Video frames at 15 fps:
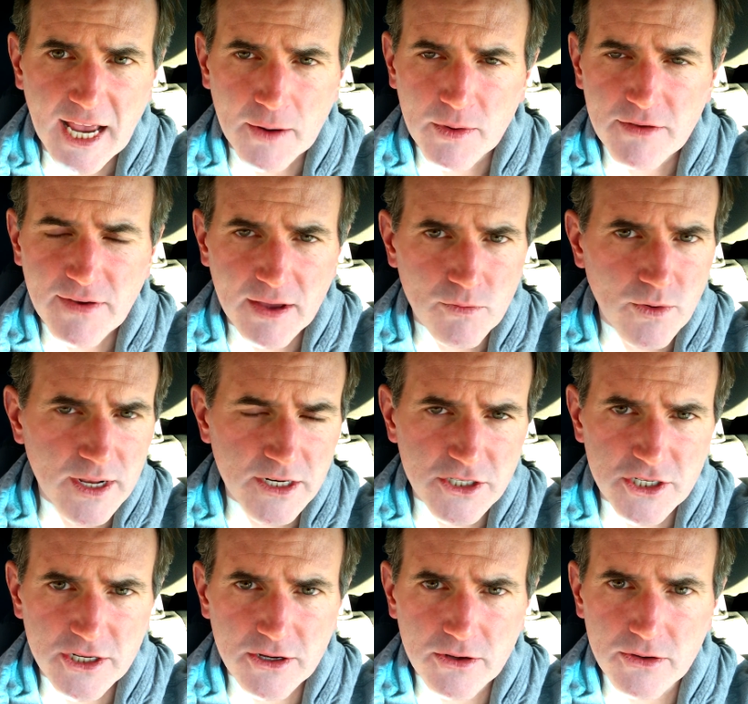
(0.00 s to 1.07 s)
and we've had wind
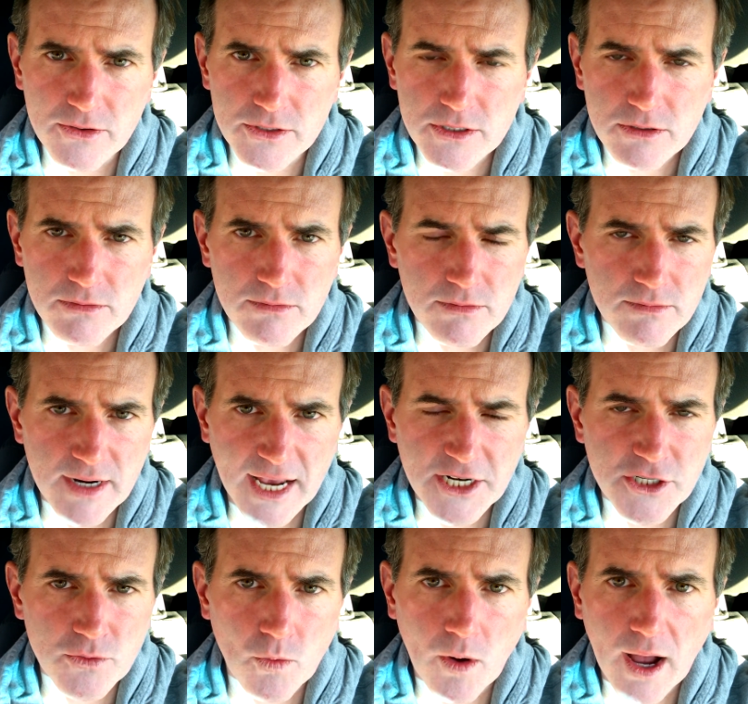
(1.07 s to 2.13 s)
chills
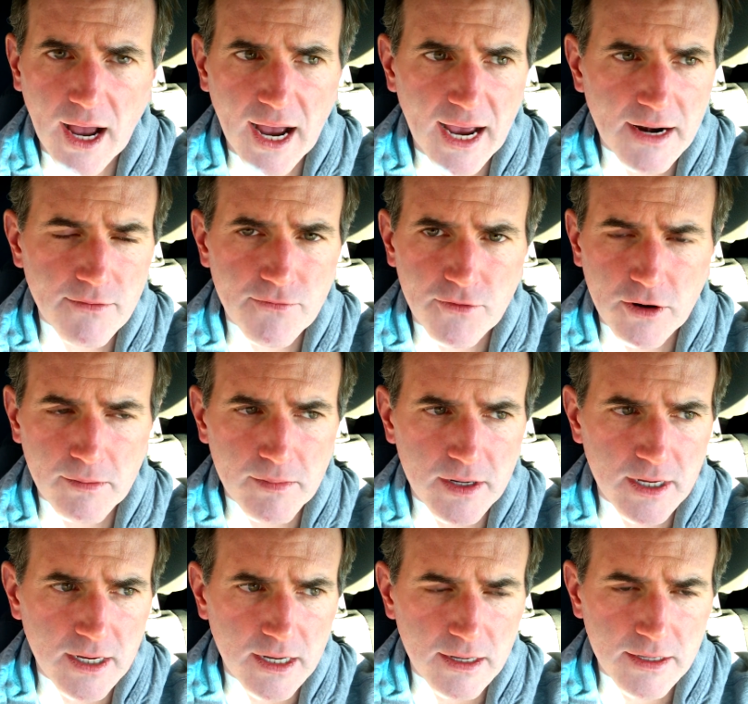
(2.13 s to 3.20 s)
nationwide from,
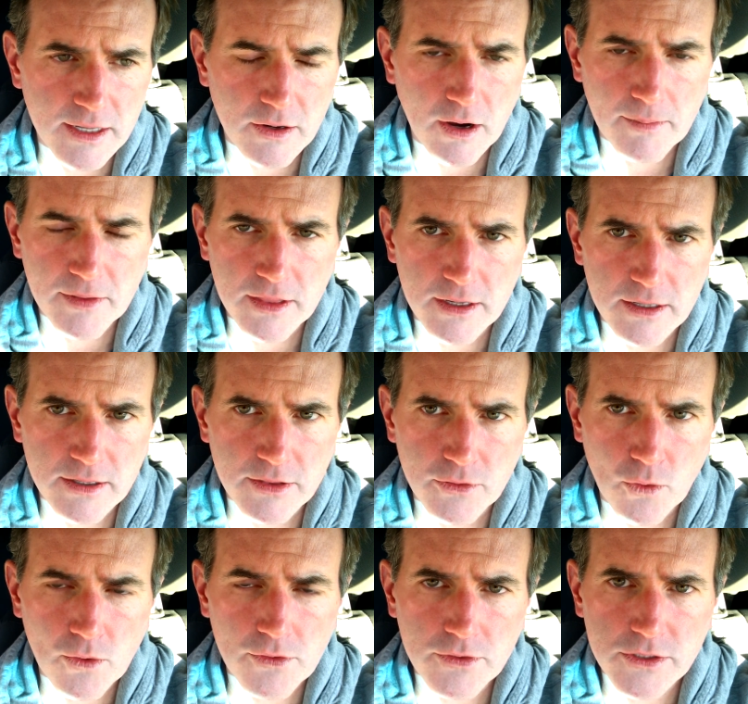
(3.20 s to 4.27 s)
up in the
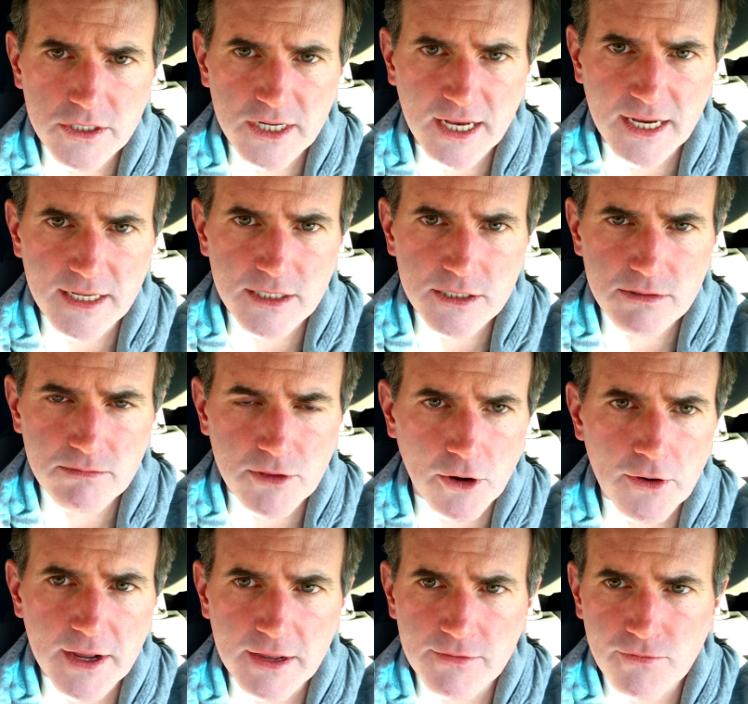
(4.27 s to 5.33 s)
northern states,
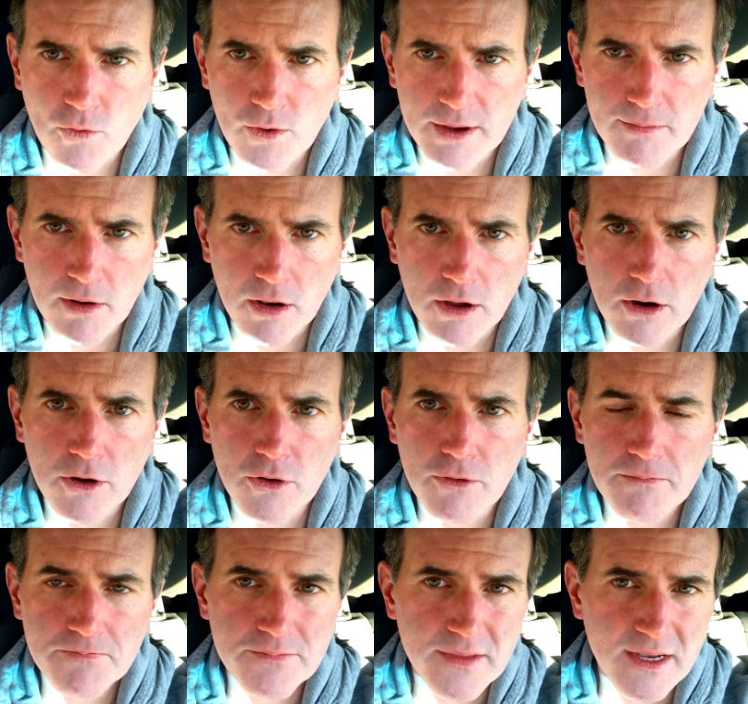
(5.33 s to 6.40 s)
30 and 40 below,
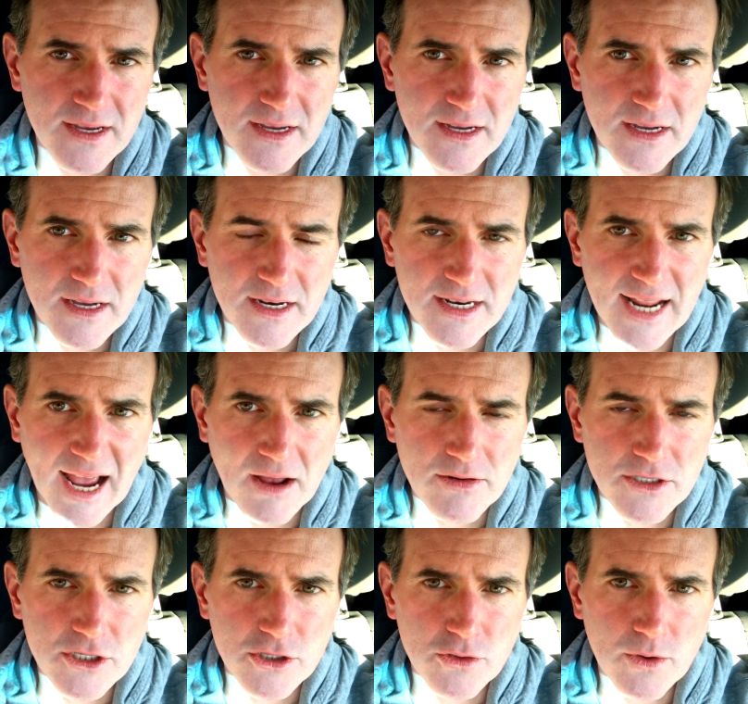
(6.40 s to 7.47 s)

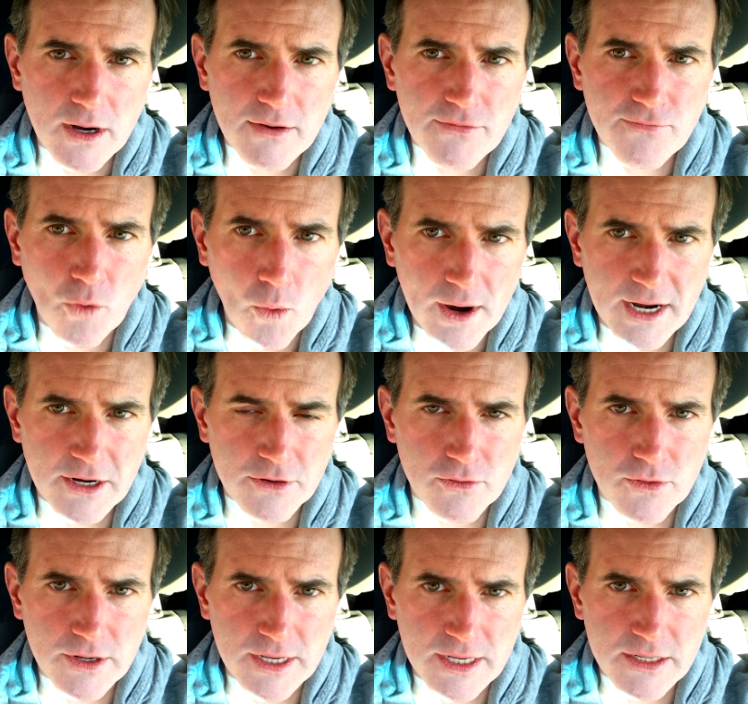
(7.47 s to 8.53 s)
down to 40
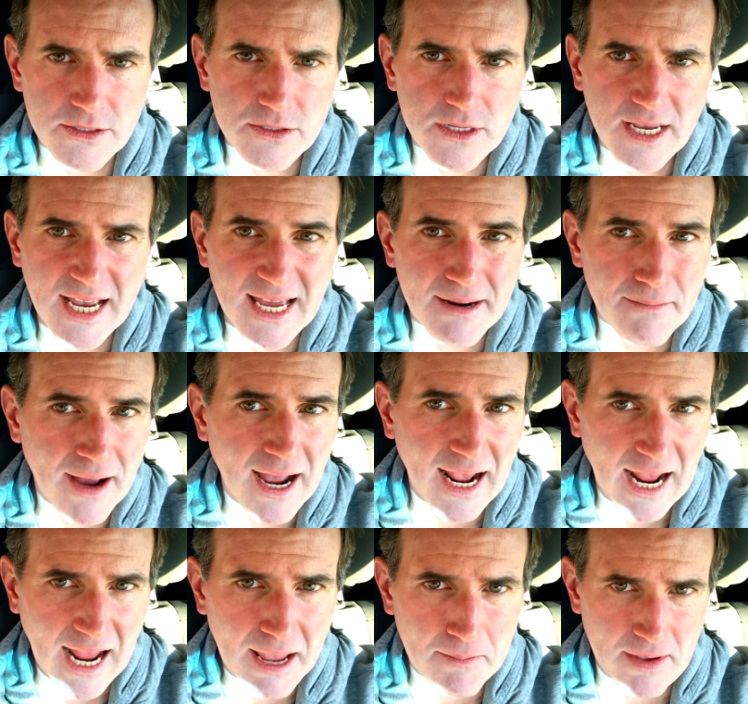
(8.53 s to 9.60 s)
degrees in
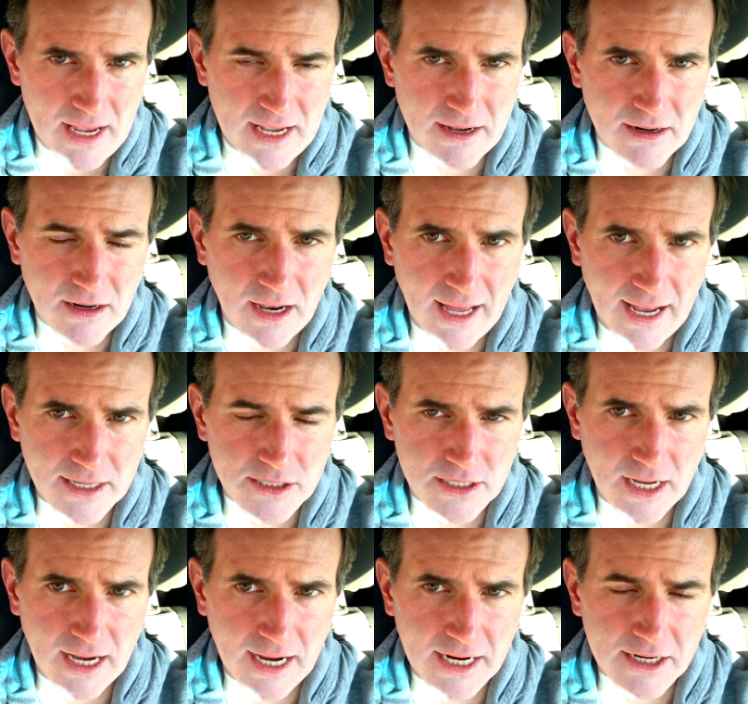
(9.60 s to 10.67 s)
Miami last
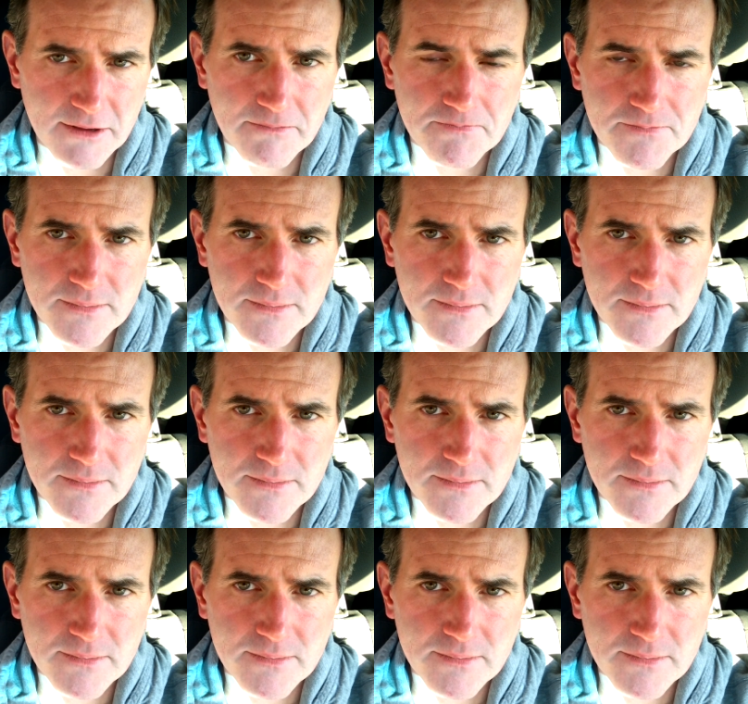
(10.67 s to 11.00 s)
night.